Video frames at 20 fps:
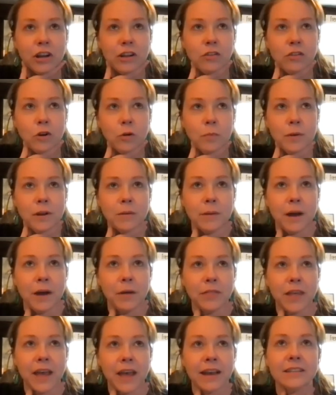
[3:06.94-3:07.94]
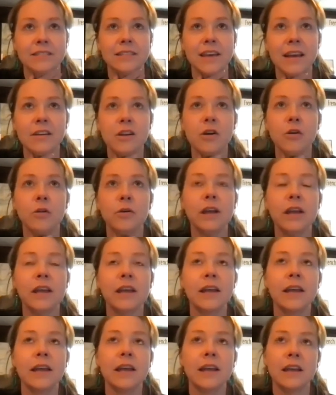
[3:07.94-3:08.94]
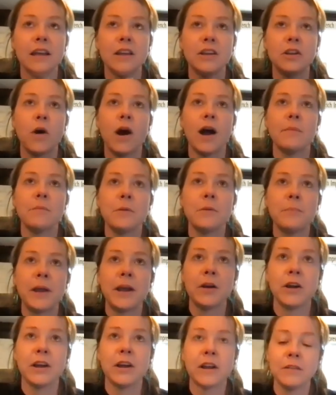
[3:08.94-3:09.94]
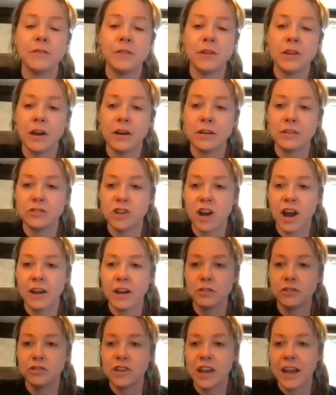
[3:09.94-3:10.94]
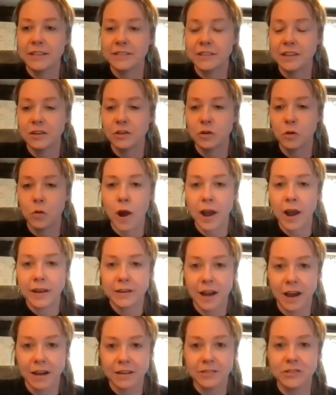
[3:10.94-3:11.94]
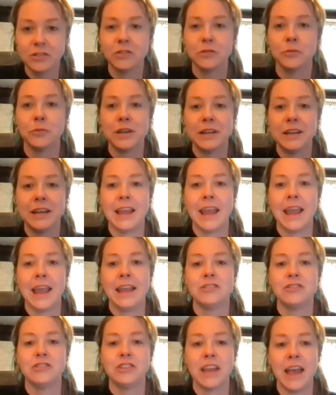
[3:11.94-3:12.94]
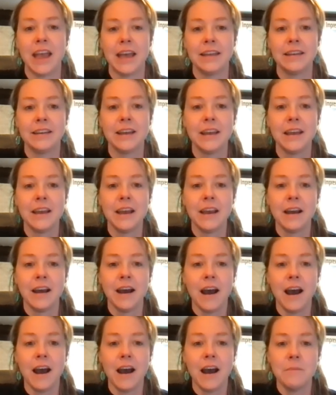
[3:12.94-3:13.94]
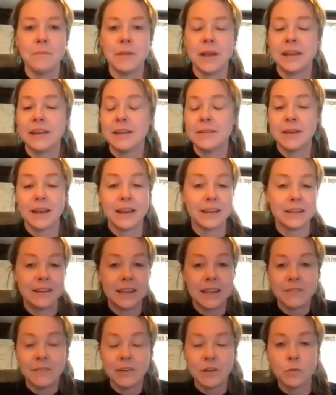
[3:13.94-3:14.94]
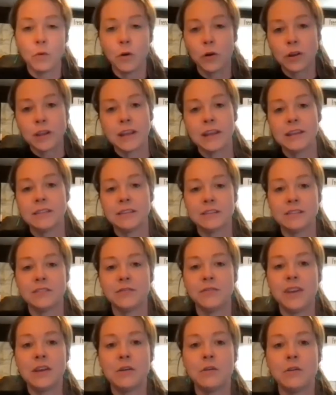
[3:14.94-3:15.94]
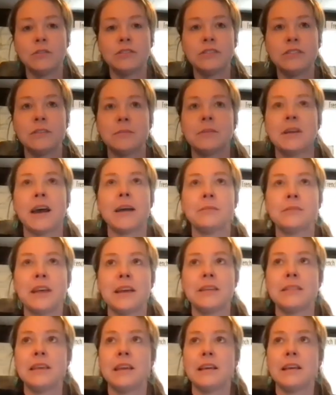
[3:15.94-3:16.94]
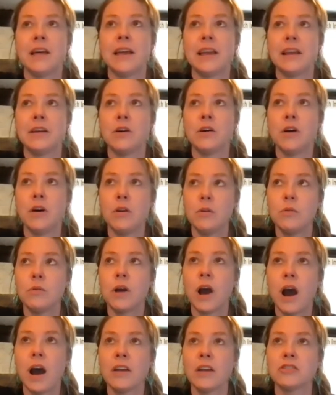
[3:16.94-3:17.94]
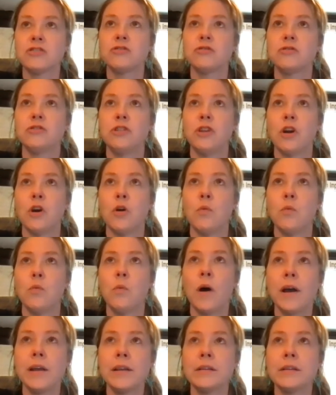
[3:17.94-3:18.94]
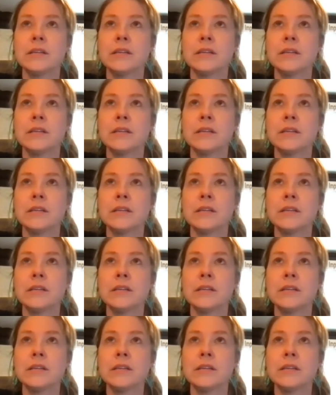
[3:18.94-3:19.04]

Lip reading: a little bit about that, because I know, I'm a parent of a young child. She hasn't quite gotten to the reading age yet. And even working in this field, sometimes I think like, oh gosh, what